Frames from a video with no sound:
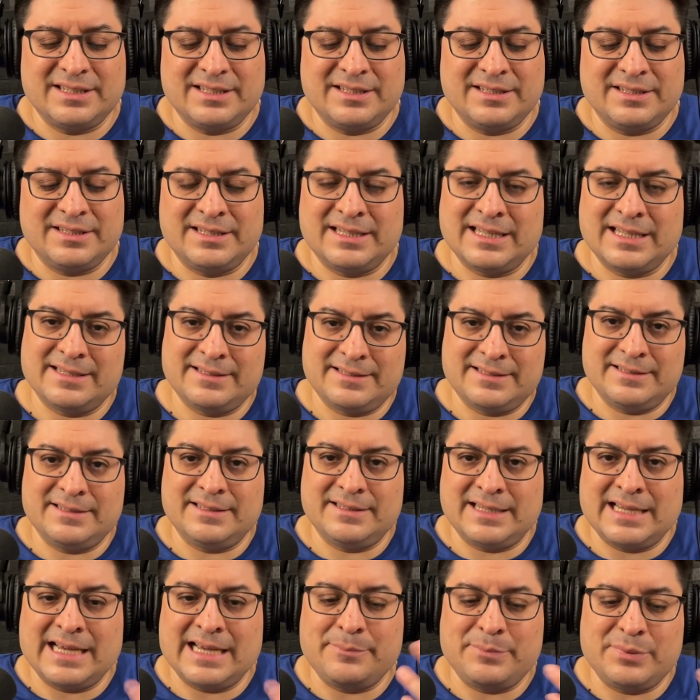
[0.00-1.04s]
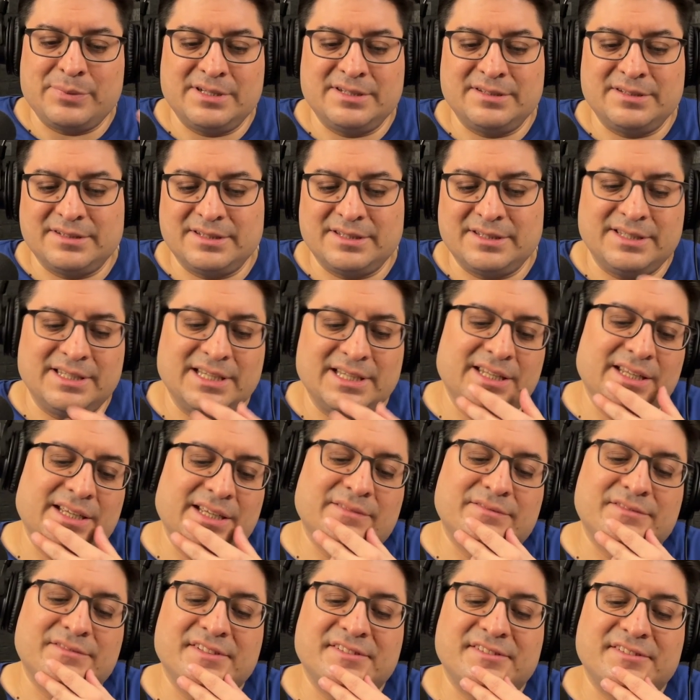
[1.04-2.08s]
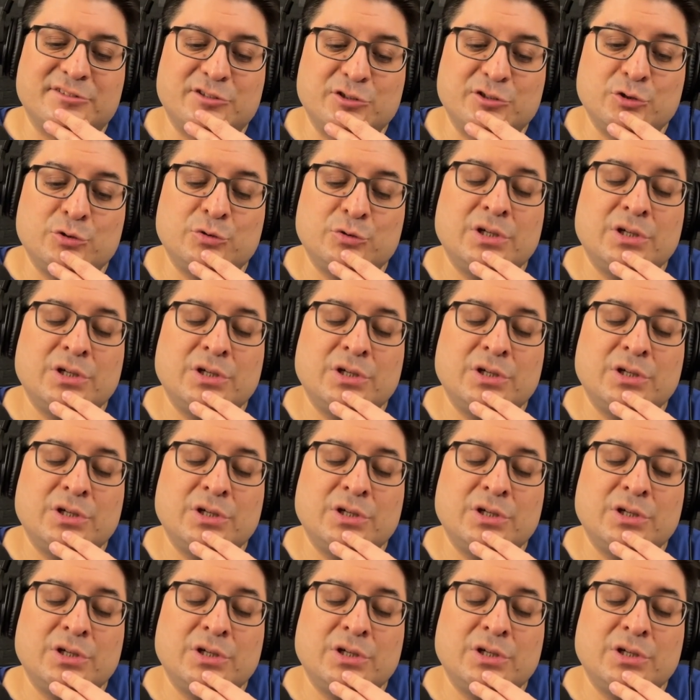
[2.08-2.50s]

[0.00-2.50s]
that happened in the ending of season two,